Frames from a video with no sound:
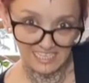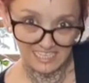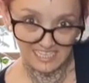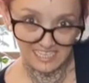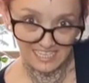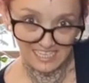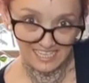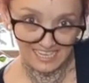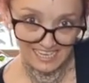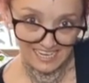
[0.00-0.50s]

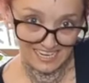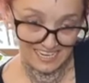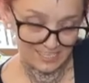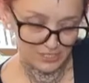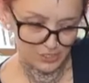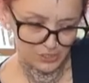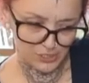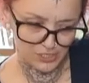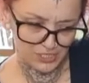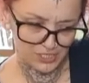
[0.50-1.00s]
easier than I
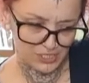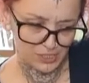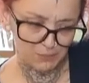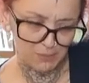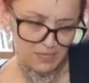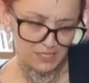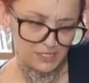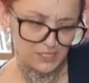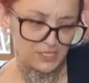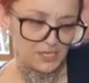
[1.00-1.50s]
actually
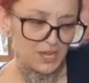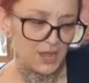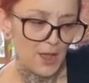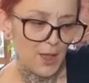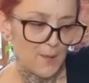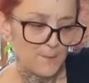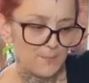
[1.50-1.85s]
expected,